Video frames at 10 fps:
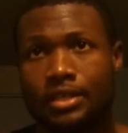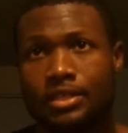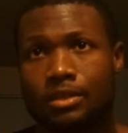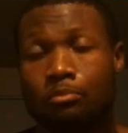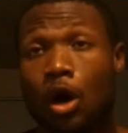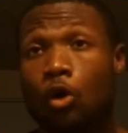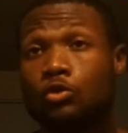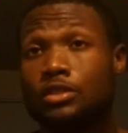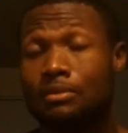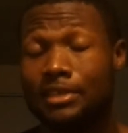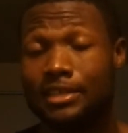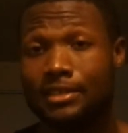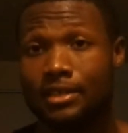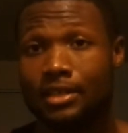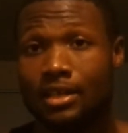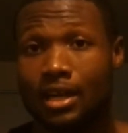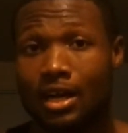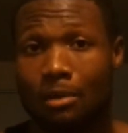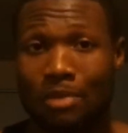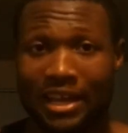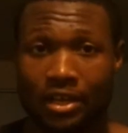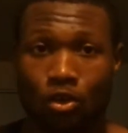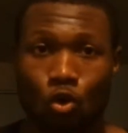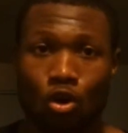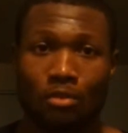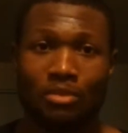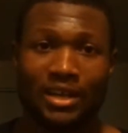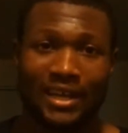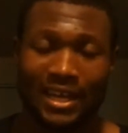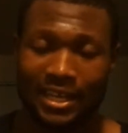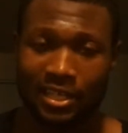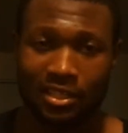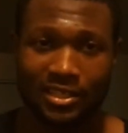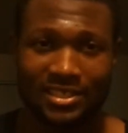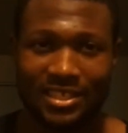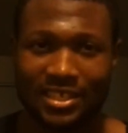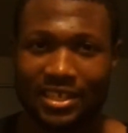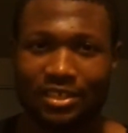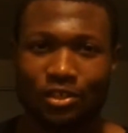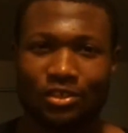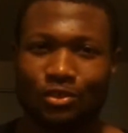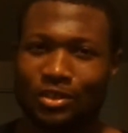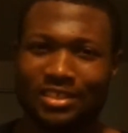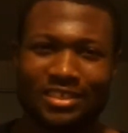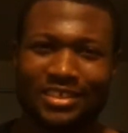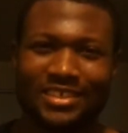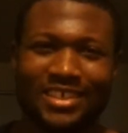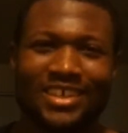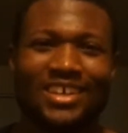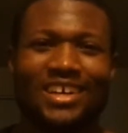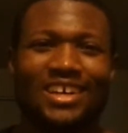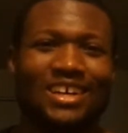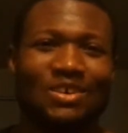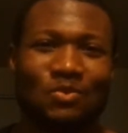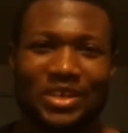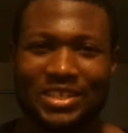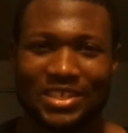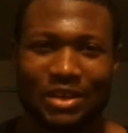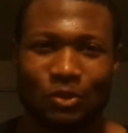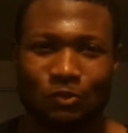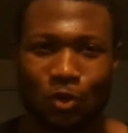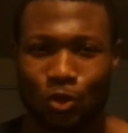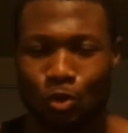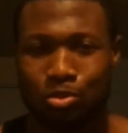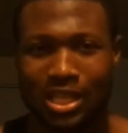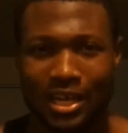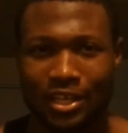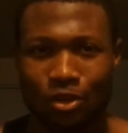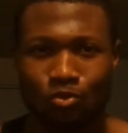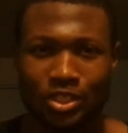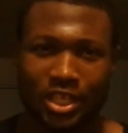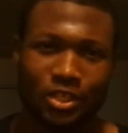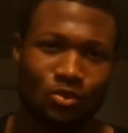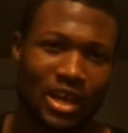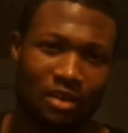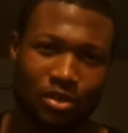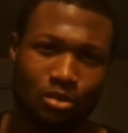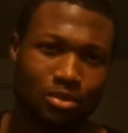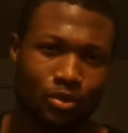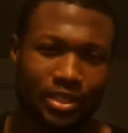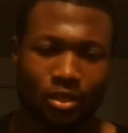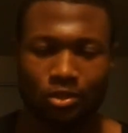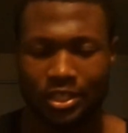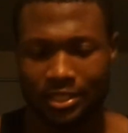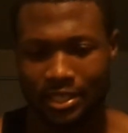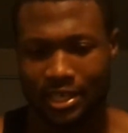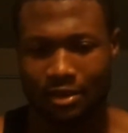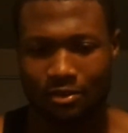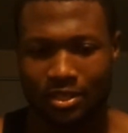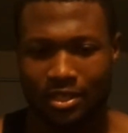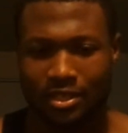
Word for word: supposed to be uh, back in core but I got kind of lazy that day and didn't do anything uh, Wednesday was vertical plyo which I do have uploaded go check that out